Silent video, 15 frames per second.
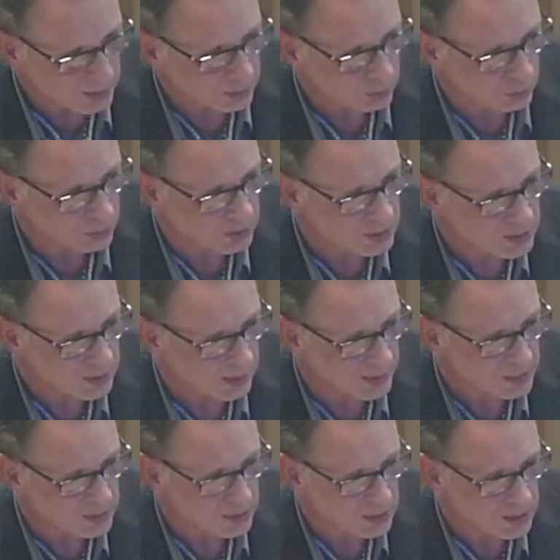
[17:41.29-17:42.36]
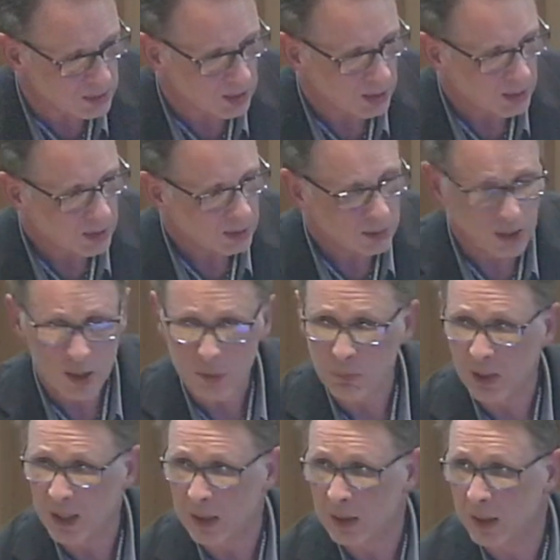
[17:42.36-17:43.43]
through these classes, this
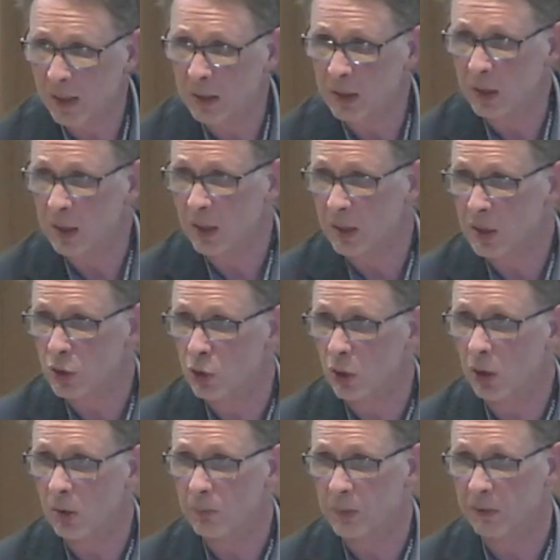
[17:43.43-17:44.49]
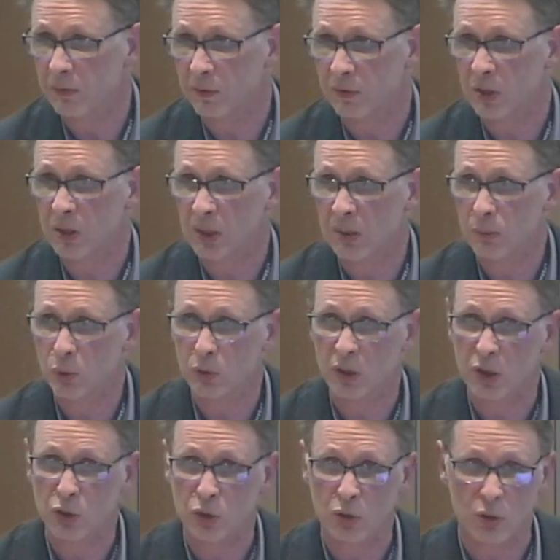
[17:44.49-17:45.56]
black line here is null p53
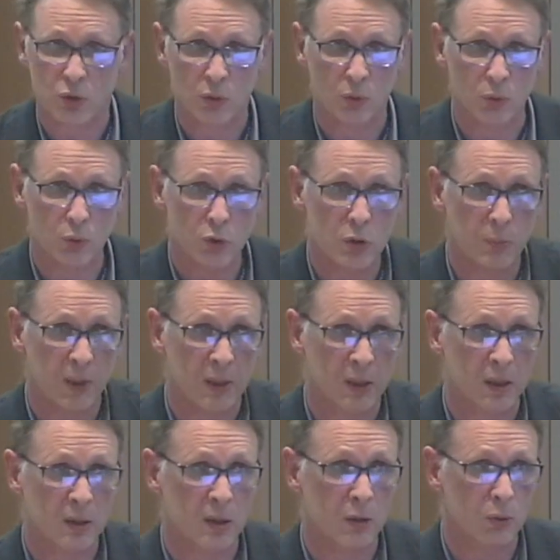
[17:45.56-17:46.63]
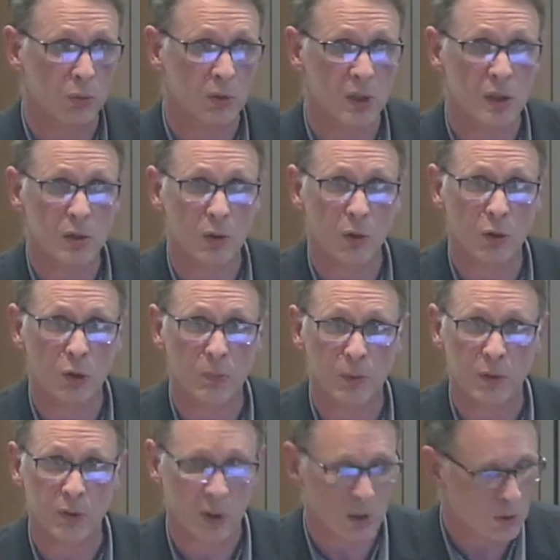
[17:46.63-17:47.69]
mutation, so those predicted to destroy the
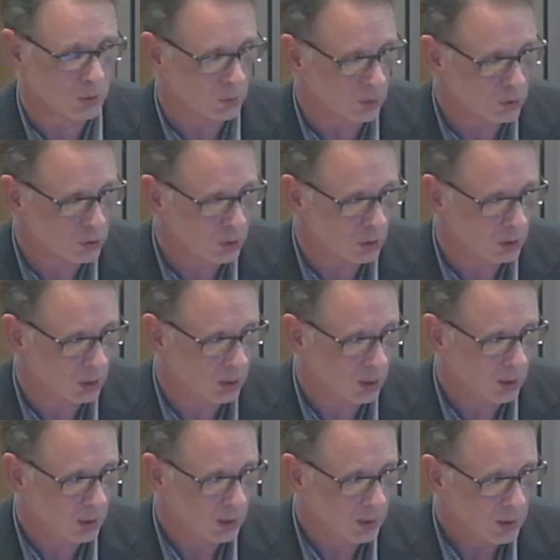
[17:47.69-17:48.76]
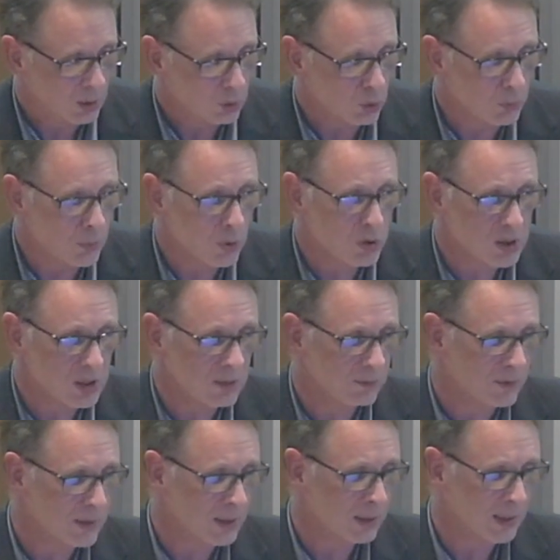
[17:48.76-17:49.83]
protein structure. The most
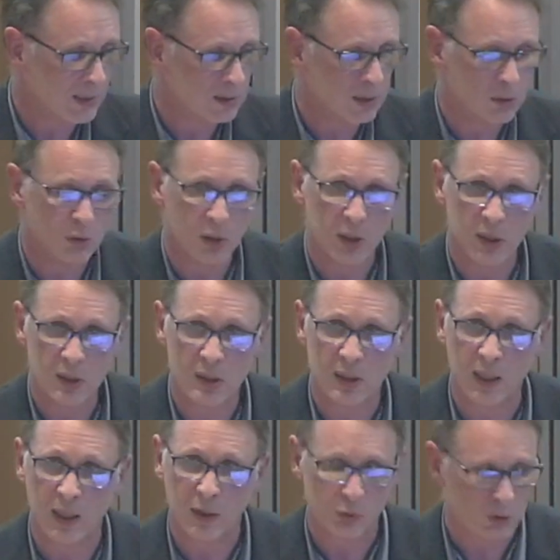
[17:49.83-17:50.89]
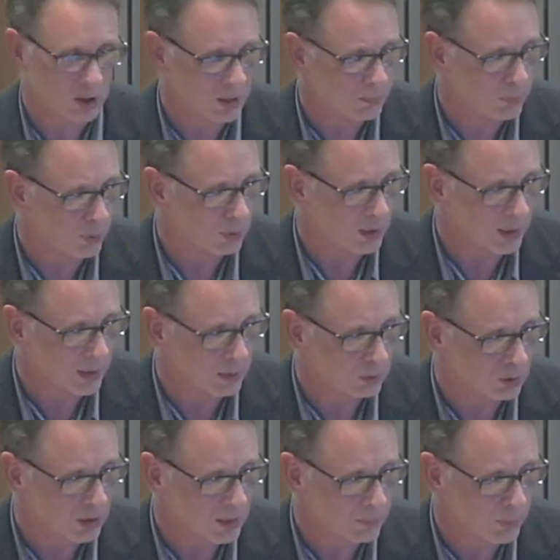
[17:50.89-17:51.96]
severe categories are the triple
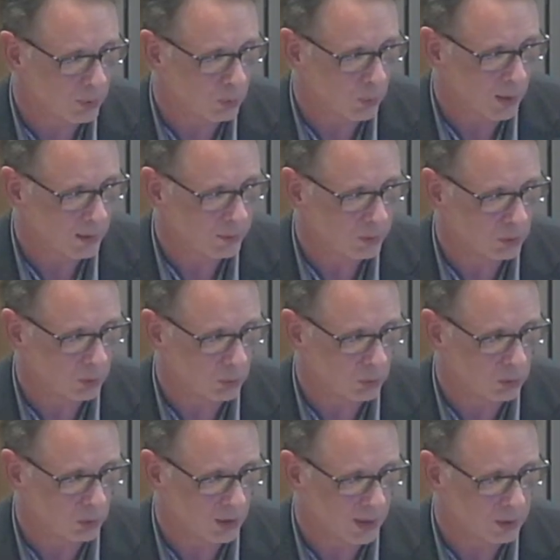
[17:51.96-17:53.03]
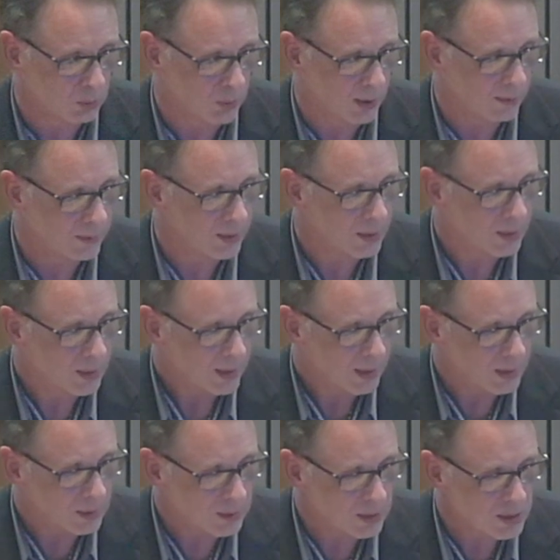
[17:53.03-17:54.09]
1, the red one,
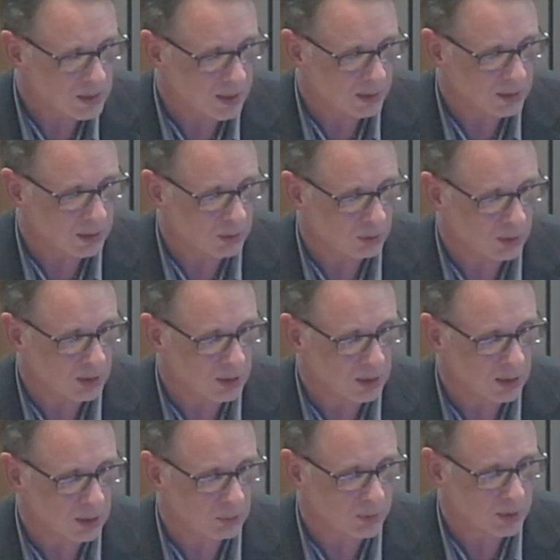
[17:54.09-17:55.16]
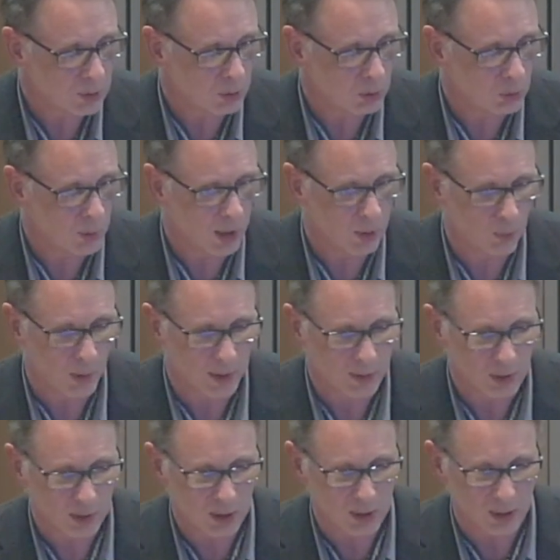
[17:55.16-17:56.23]
and this category here we call
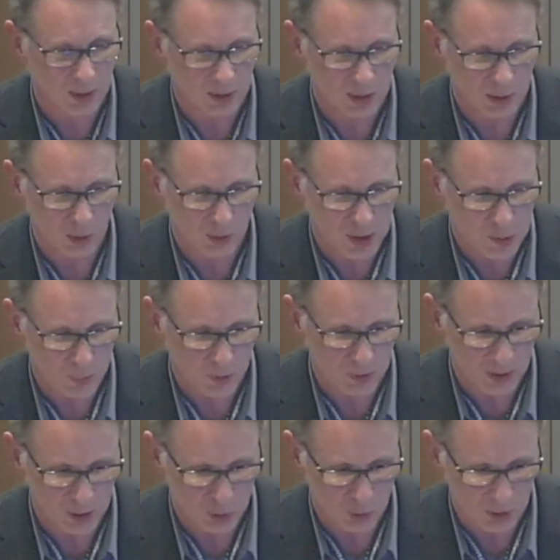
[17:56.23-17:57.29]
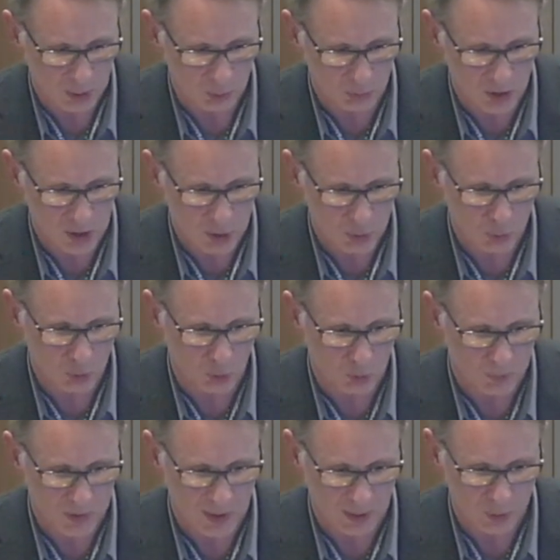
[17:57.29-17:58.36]
113, and they correspond actually to these 2
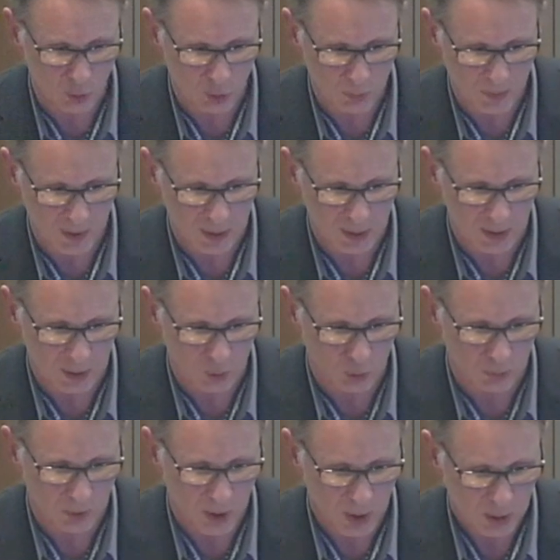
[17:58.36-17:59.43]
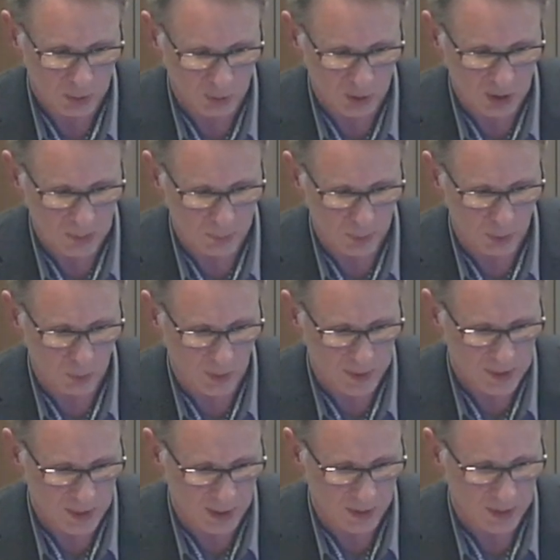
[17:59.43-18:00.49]
groups, that group and that group. The triple
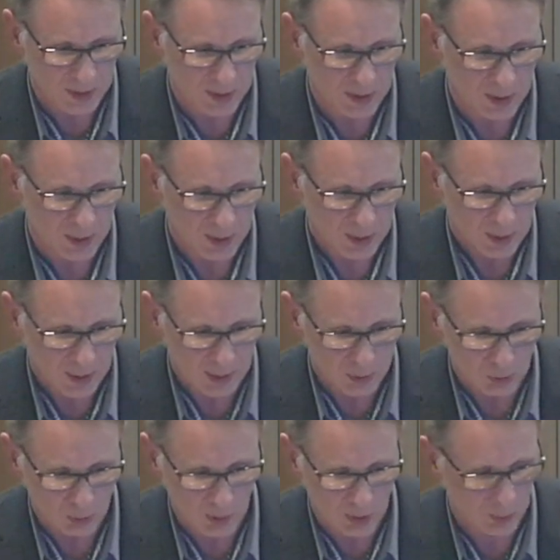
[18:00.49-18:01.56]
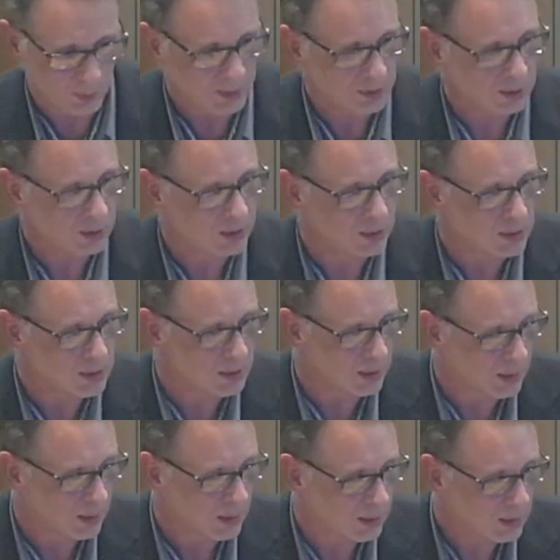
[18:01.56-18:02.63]
1 are here, and the 113 is
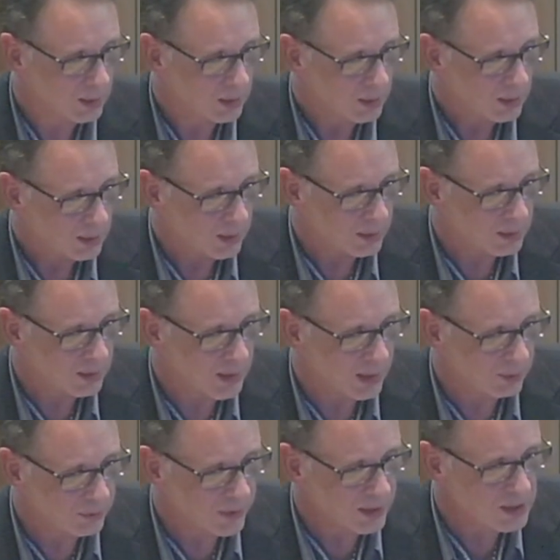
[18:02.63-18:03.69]
there. And they are very